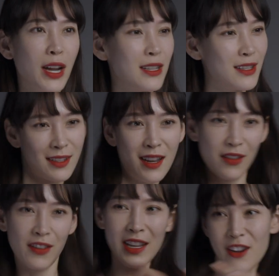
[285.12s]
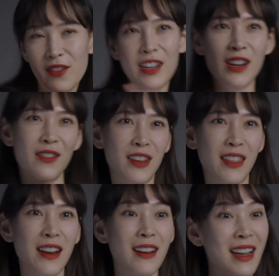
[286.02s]
I just kind of fit here, fit
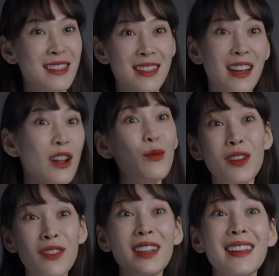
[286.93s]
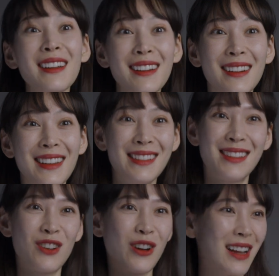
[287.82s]
there, and I decided I'm going to fit here. And
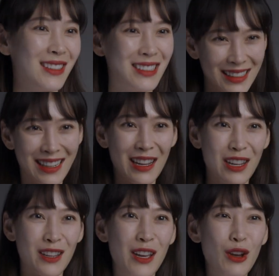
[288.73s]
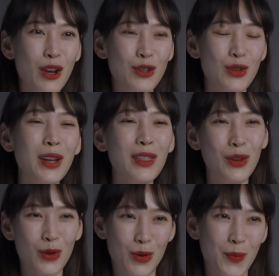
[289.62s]
so I just kind of joined the
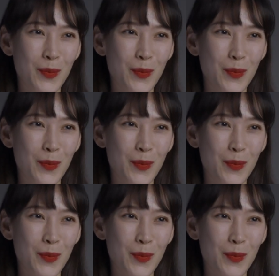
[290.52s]
group.